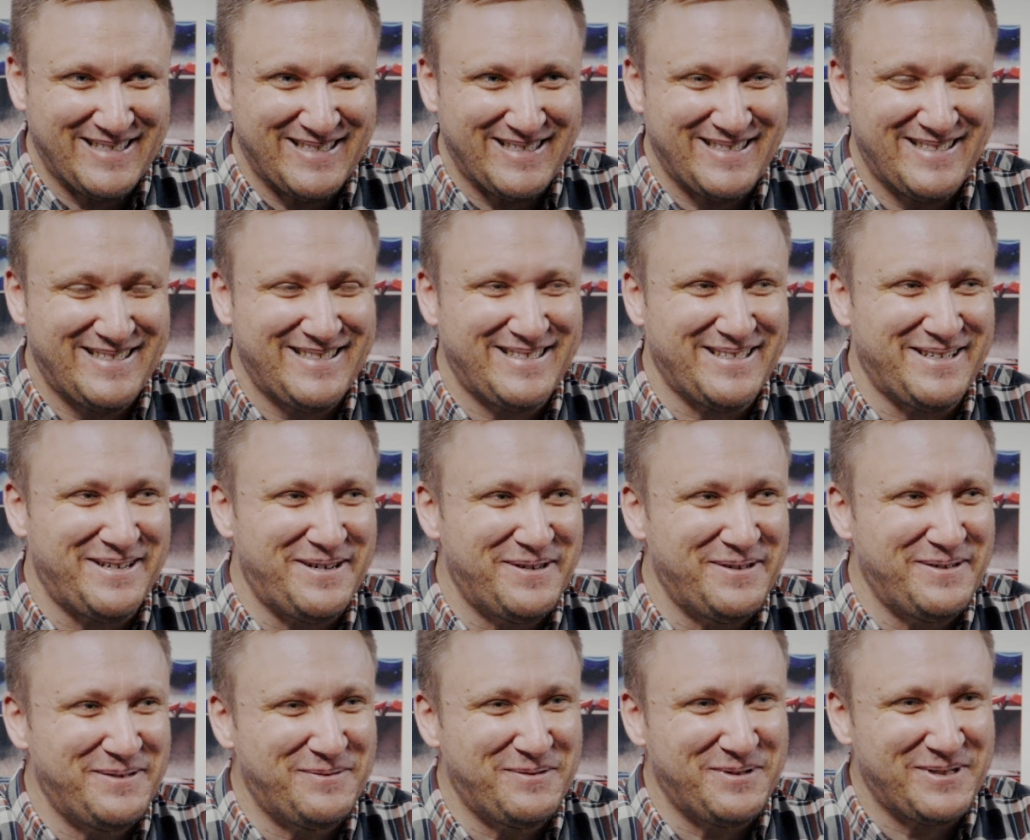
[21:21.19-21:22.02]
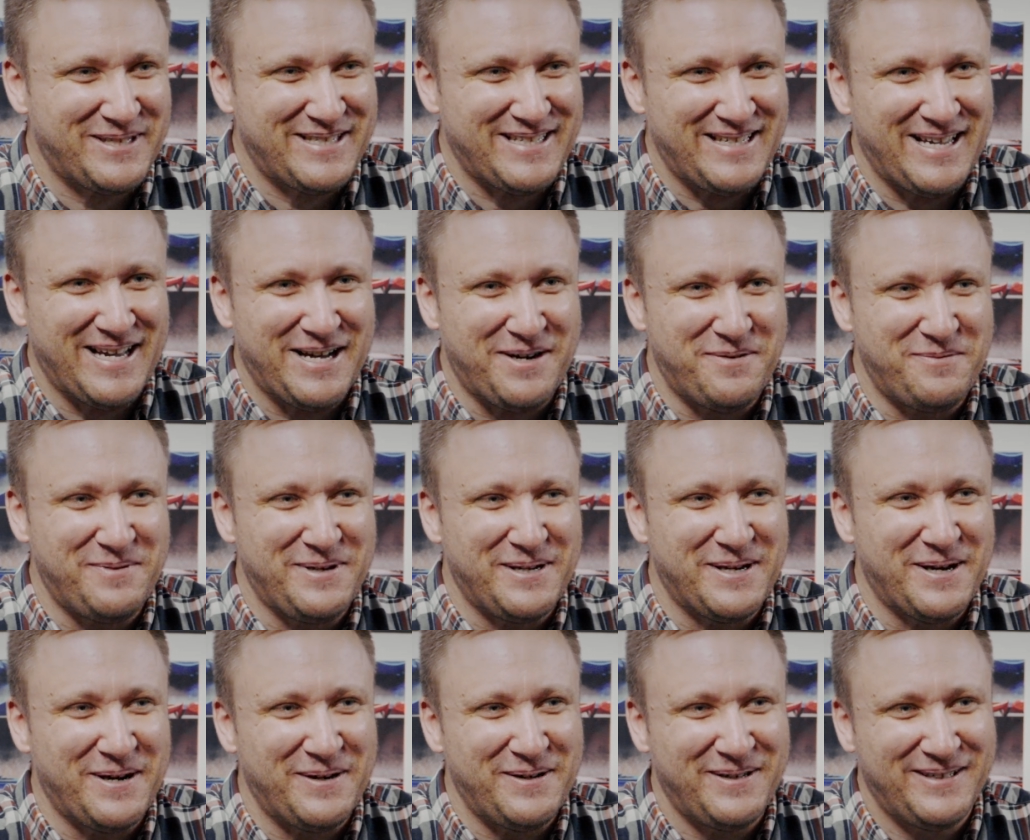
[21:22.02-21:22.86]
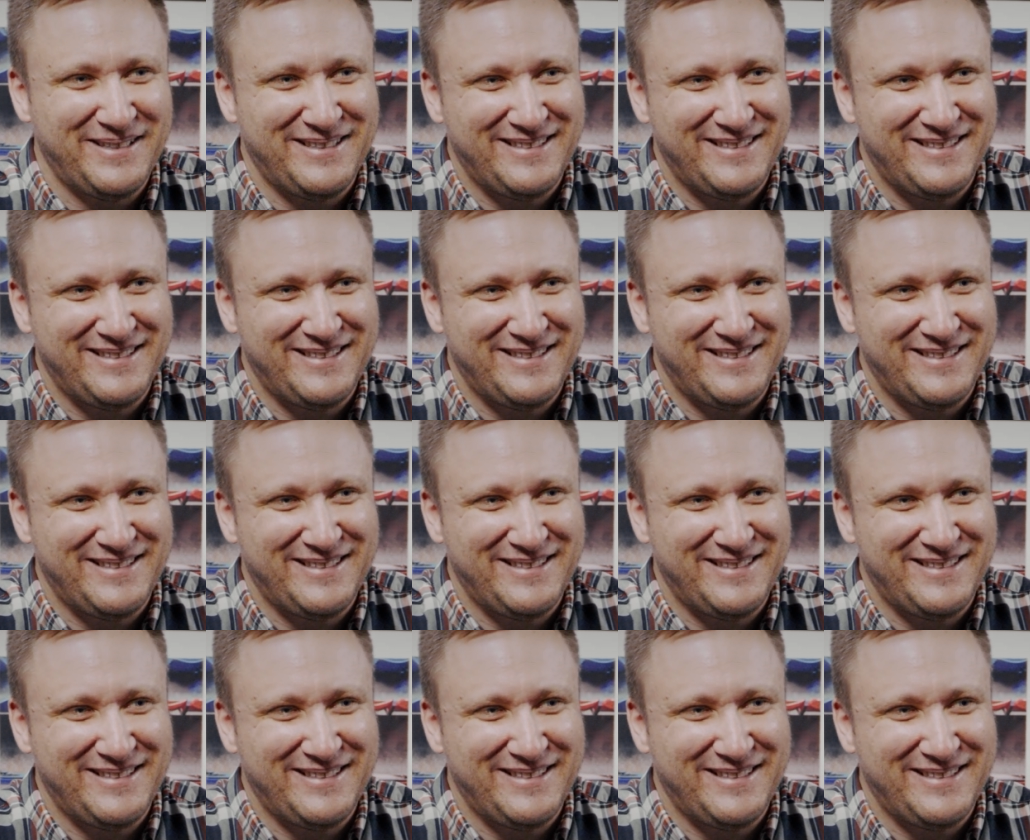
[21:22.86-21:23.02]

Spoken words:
So we'll see how we go.